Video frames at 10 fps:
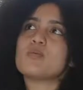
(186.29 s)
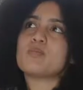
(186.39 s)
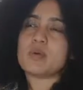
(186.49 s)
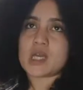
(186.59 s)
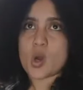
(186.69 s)

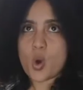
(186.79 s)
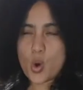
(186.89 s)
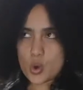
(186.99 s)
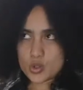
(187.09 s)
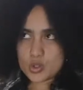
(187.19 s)

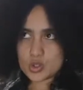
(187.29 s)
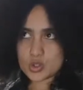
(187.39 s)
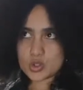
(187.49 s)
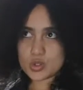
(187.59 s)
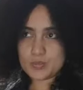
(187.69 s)

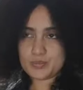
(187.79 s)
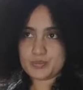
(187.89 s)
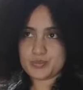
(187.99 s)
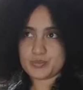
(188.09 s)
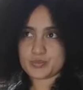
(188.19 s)
because
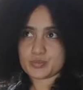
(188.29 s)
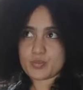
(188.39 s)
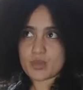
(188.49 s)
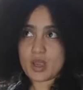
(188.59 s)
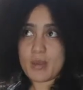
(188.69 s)

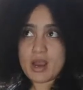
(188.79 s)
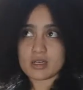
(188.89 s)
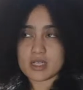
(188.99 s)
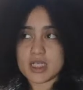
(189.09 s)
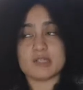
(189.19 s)

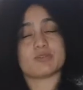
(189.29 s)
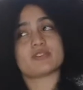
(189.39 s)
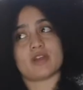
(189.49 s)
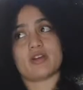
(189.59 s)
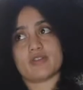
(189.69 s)
apparently it was
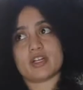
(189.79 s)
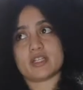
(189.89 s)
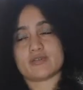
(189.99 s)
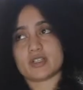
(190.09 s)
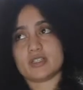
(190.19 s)
very, very
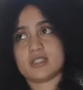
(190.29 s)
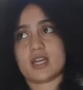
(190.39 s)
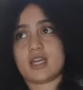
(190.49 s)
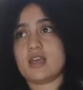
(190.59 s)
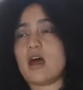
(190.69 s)
difficult to
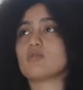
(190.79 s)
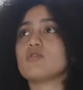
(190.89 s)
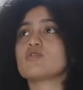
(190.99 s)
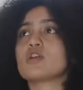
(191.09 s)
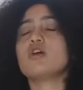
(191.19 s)
get in and out
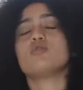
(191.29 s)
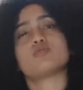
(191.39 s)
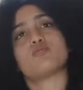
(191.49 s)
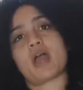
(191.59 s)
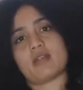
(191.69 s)
of clothes
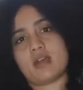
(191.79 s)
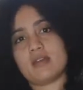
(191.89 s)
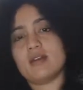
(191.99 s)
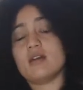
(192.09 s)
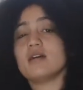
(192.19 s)
back then.
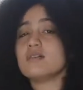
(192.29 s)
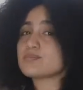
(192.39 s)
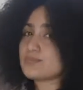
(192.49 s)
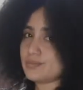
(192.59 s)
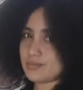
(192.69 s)

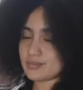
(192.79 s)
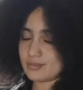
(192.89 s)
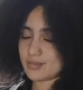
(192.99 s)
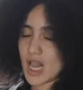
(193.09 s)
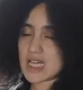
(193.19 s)

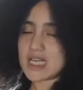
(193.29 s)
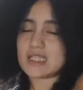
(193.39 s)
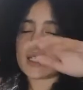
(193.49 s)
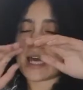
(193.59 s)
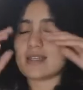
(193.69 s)
I'll get
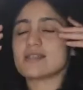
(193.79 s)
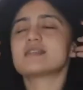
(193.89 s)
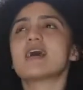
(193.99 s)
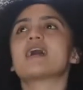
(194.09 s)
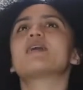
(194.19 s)
to that in a
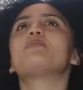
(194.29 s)
sec.